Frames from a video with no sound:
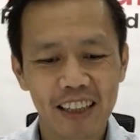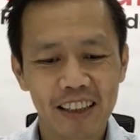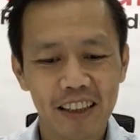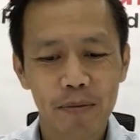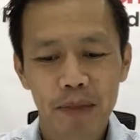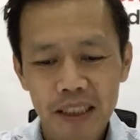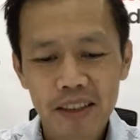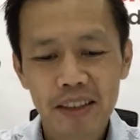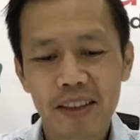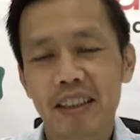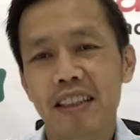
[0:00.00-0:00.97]
The
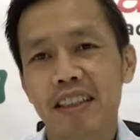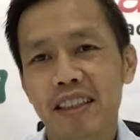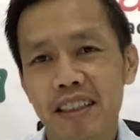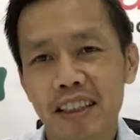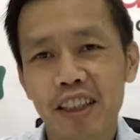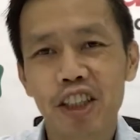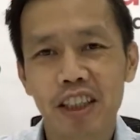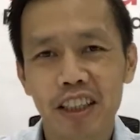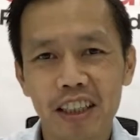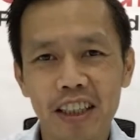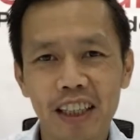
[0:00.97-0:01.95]
immense
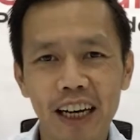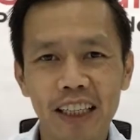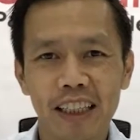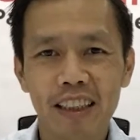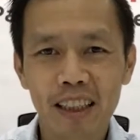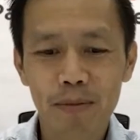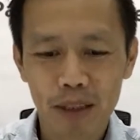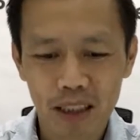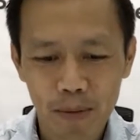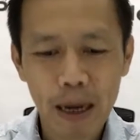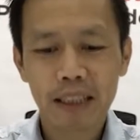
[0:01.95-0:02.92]
synergy and
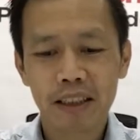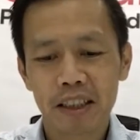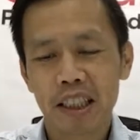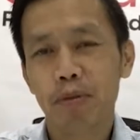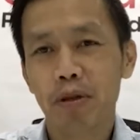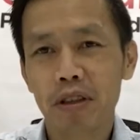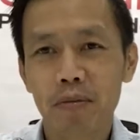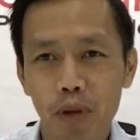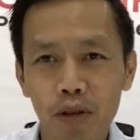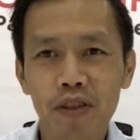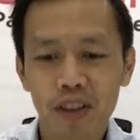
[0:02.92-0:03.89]
interdependence between
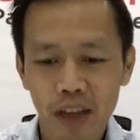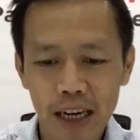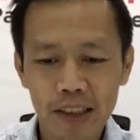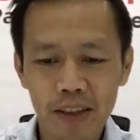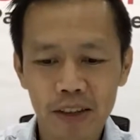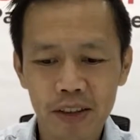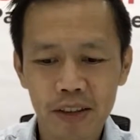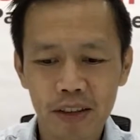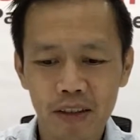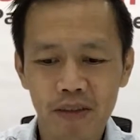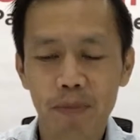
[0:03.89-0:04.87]
both sides
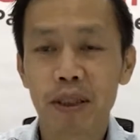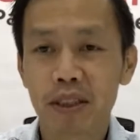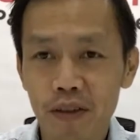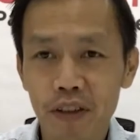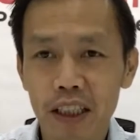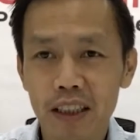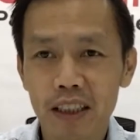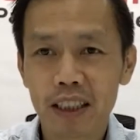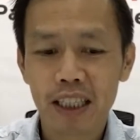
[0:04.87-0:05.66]
of the Pacific